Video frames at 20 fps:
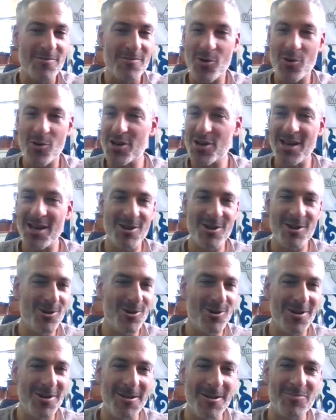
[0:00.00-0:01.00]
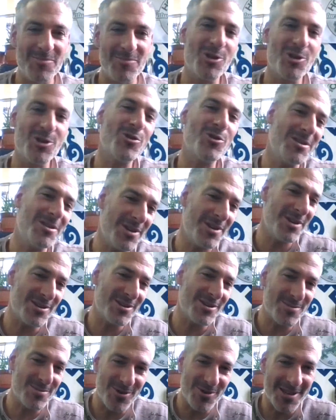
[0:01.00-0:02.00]
volcano, you don't need
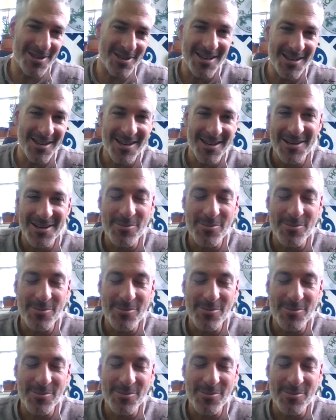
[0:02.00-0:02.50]
bear spray.